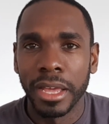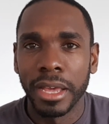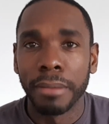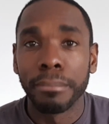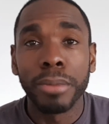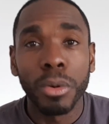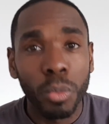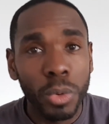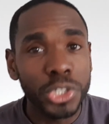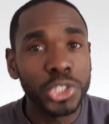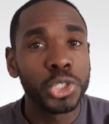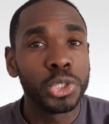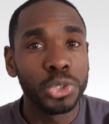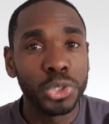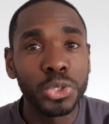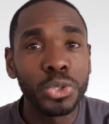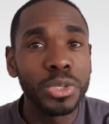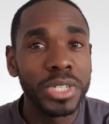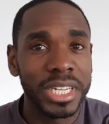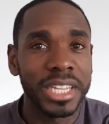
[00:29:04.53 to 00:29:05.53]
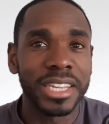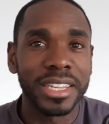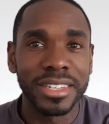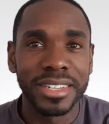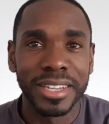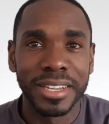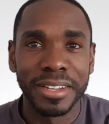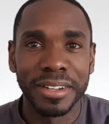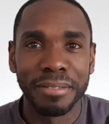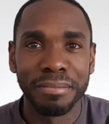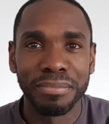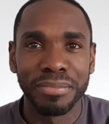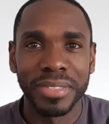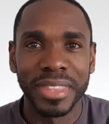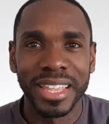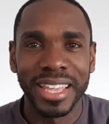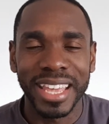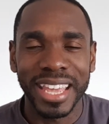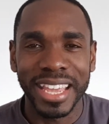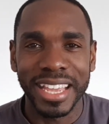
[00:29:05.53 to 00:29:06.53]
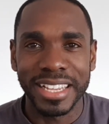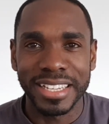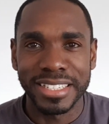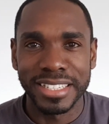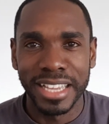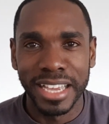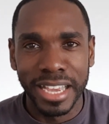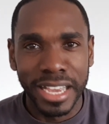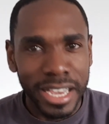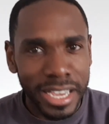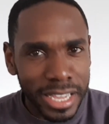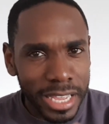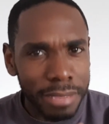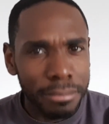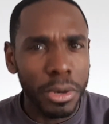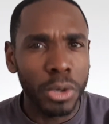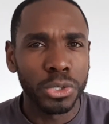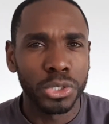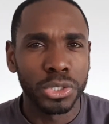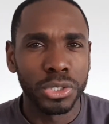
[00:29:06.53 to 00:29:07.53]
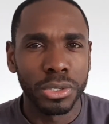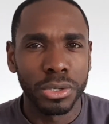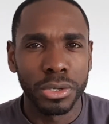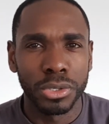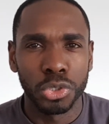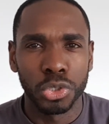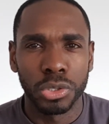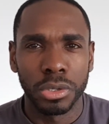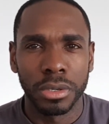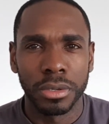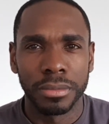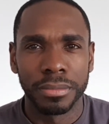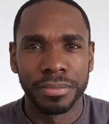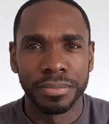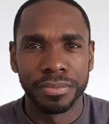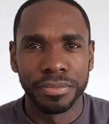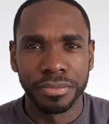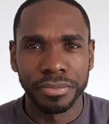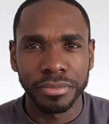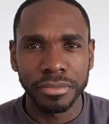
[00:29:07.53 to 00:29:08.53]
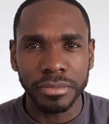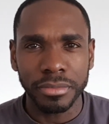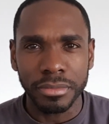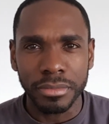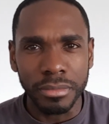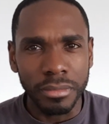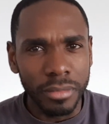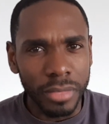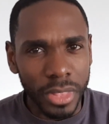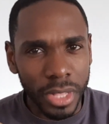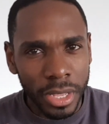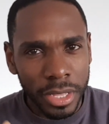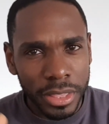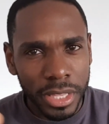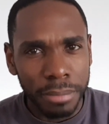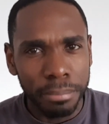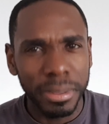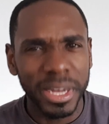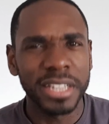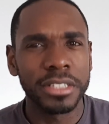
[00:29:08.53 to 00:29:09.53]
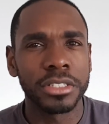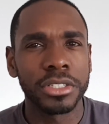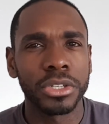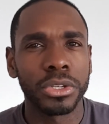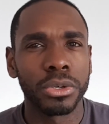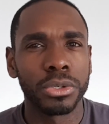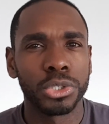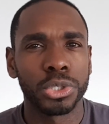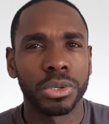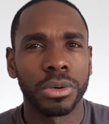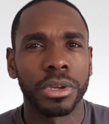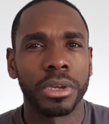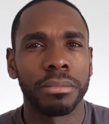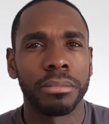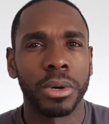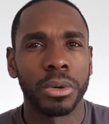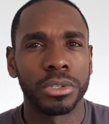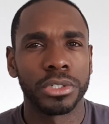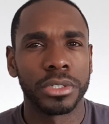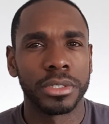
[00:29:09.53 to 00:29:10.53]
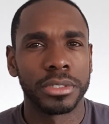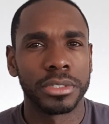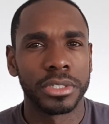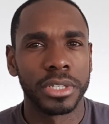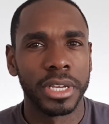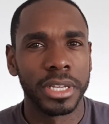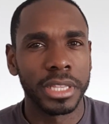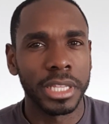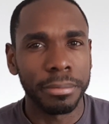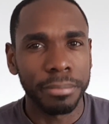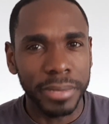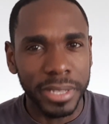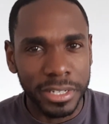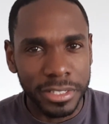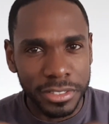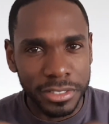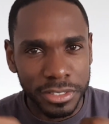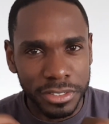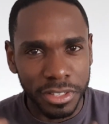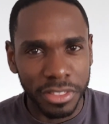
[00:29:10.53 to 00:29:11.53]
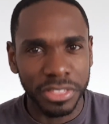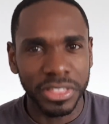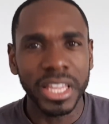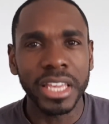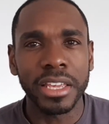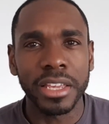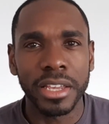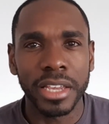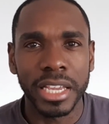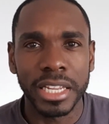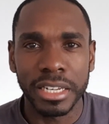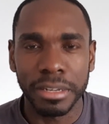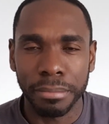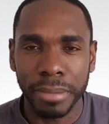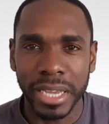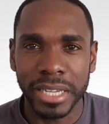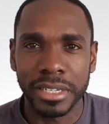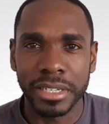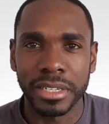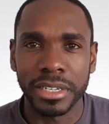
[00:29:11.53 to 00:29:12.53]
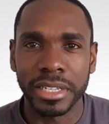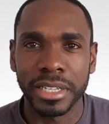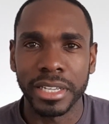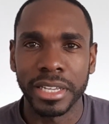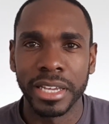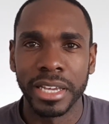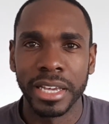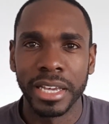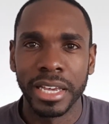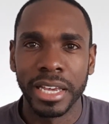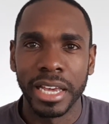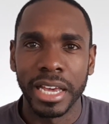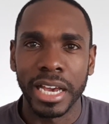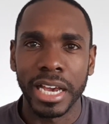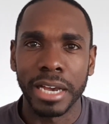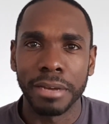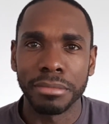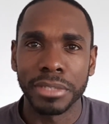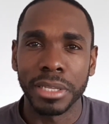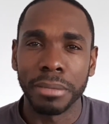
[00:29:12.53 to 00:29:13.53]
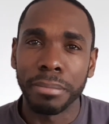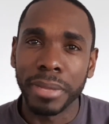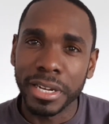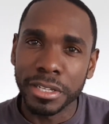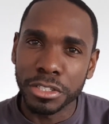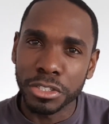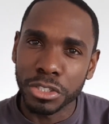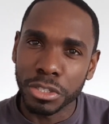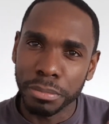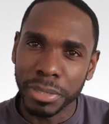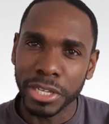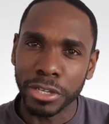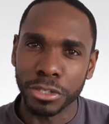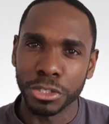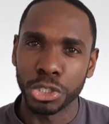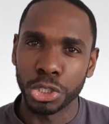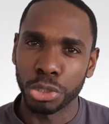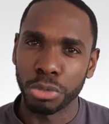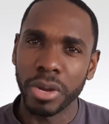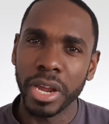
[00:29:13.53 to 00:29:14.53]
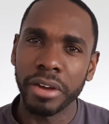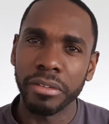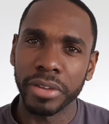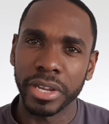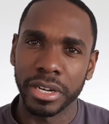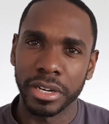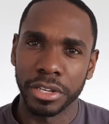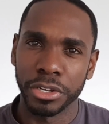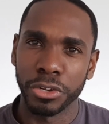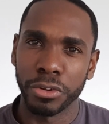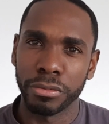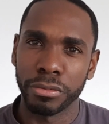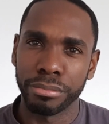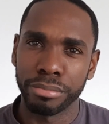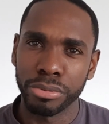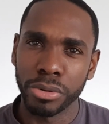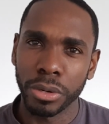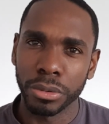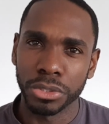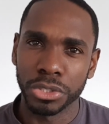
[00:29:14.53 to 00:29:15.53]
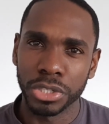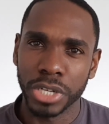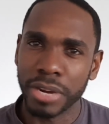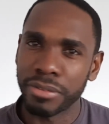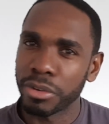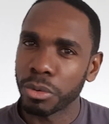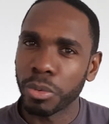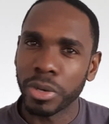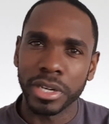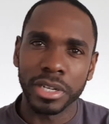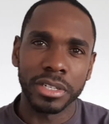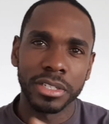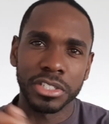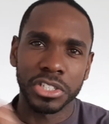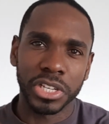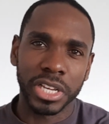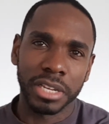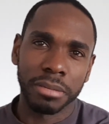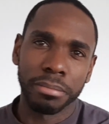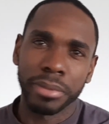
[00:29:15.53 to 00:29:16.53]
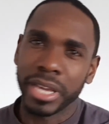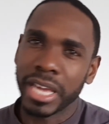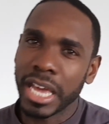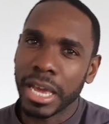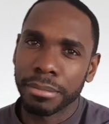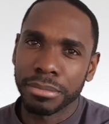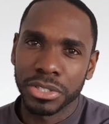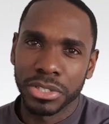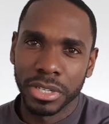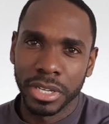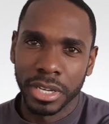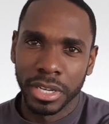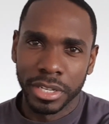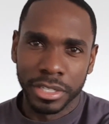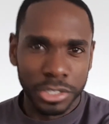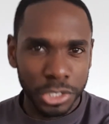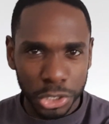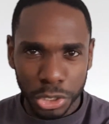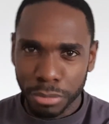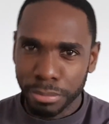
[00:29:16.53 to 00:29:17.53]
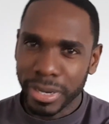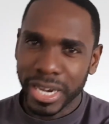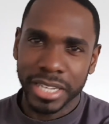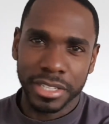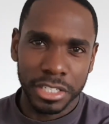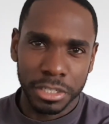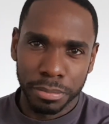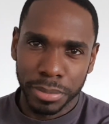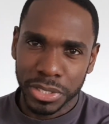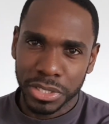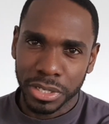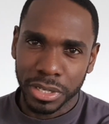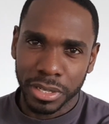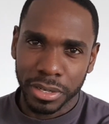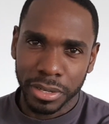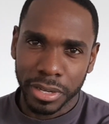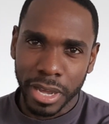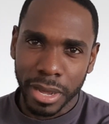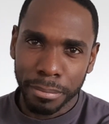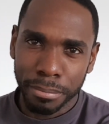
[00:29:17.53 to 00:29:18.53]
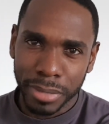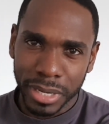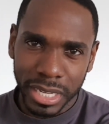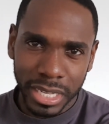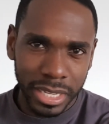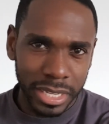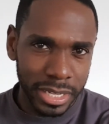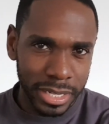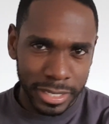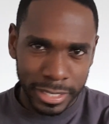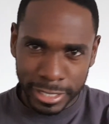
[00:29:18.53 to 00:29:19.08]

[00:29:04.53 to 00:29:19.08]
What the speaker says: But what you do need is emotional control, the ability to control your emotions, the ability to think independently, the ability to be contrarian in your approach. Everyone is saying perhaps you should buy this particular company,